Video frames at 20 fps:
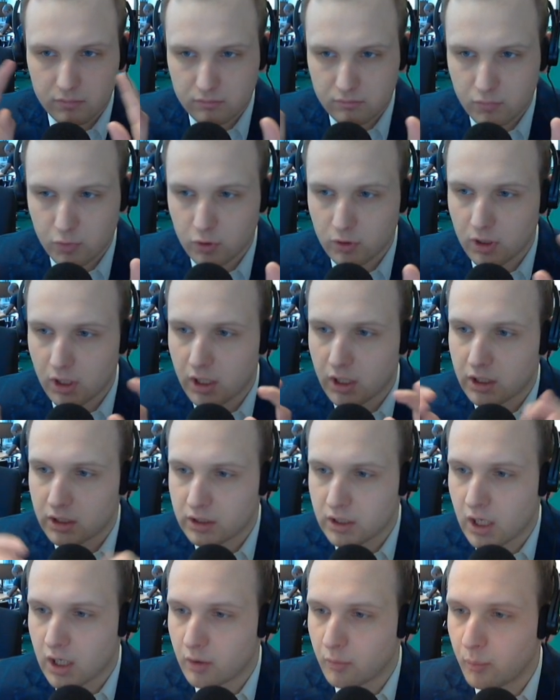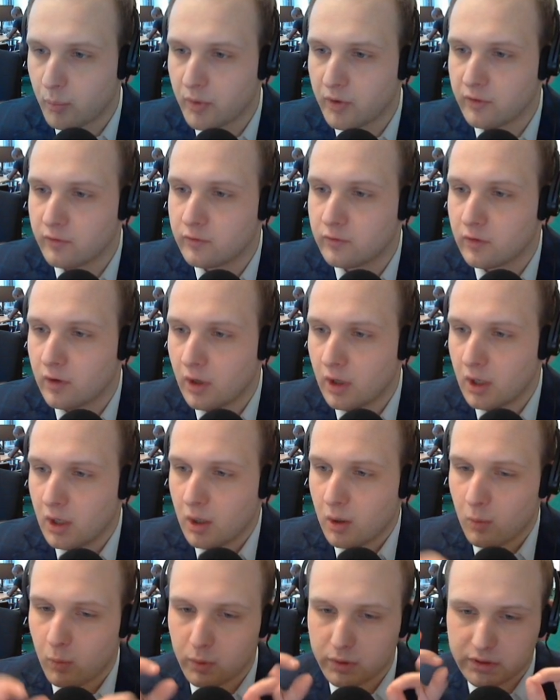more like an art piece
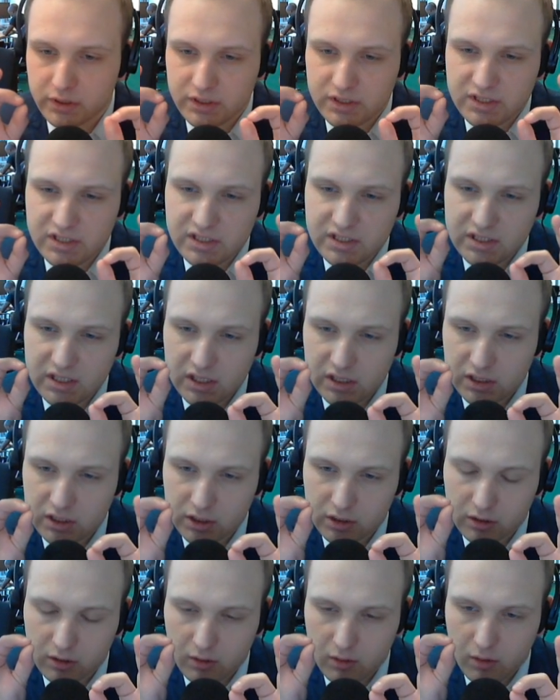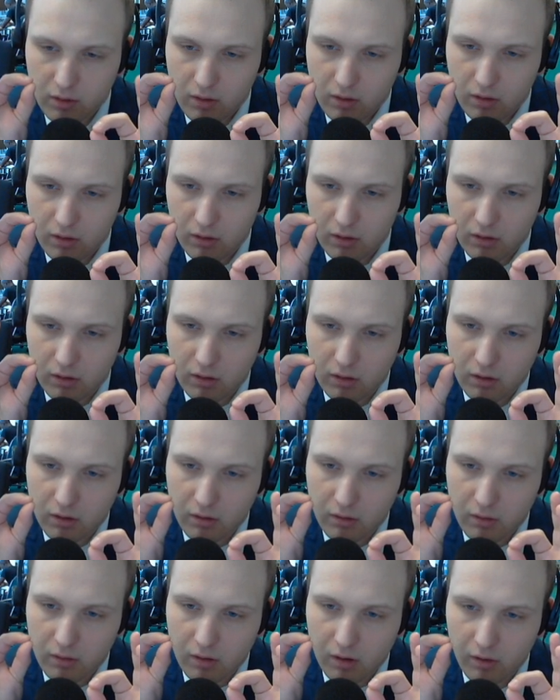with a center
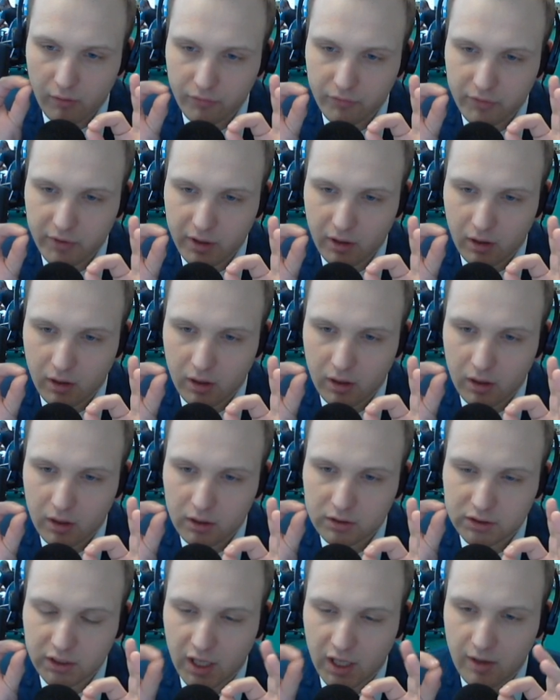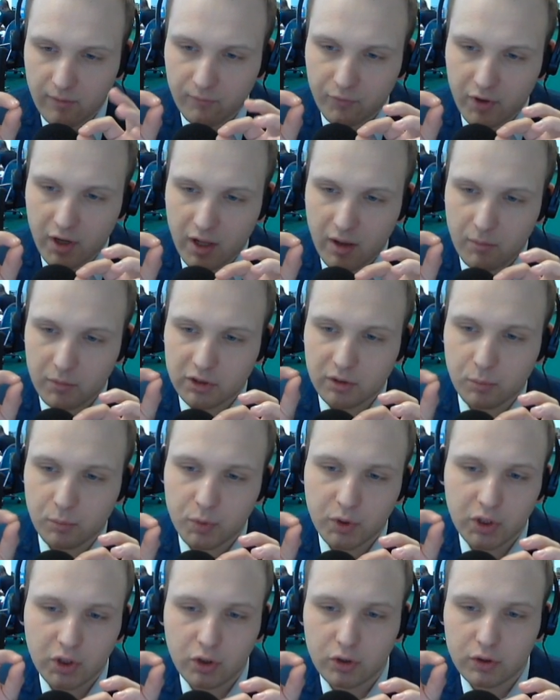on the time frame and the
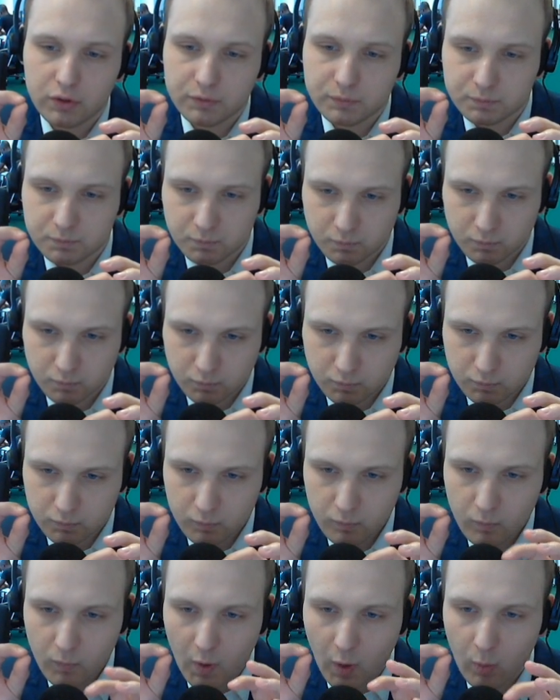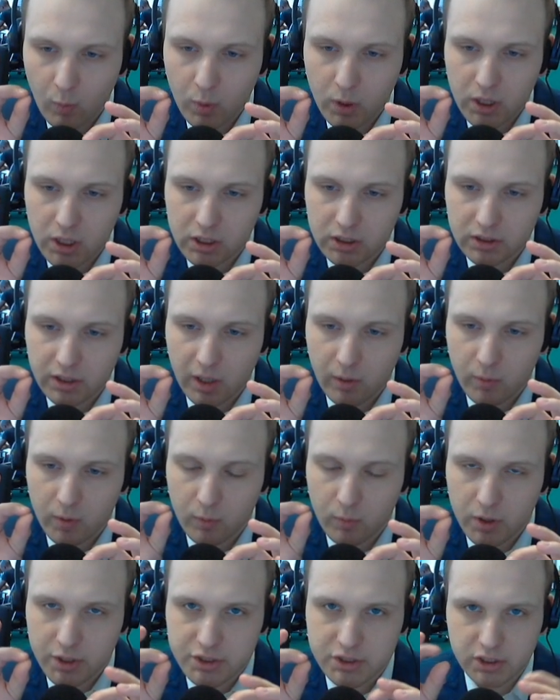period where they were
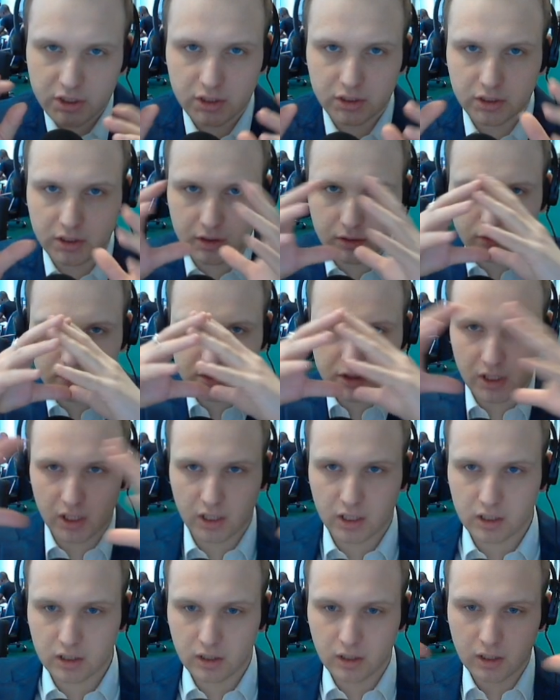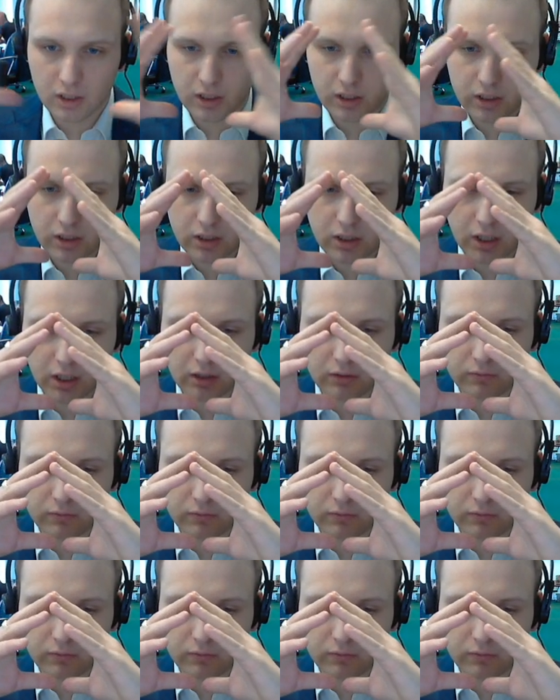watching it. It looks like kind